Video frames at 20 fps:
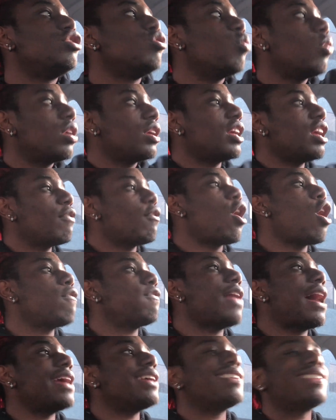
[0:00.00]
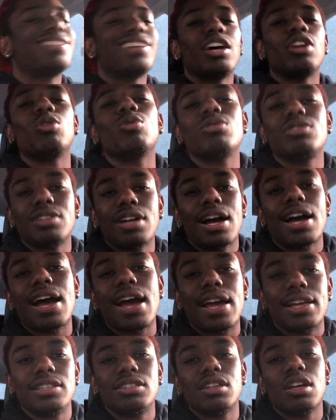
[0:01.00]
You want to give off, like, subtle
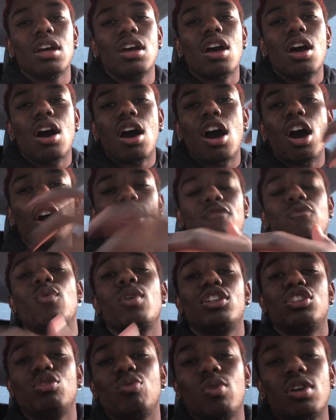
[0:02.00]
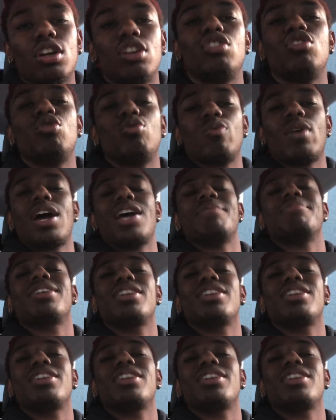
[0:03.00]
signs of what you want to do, right?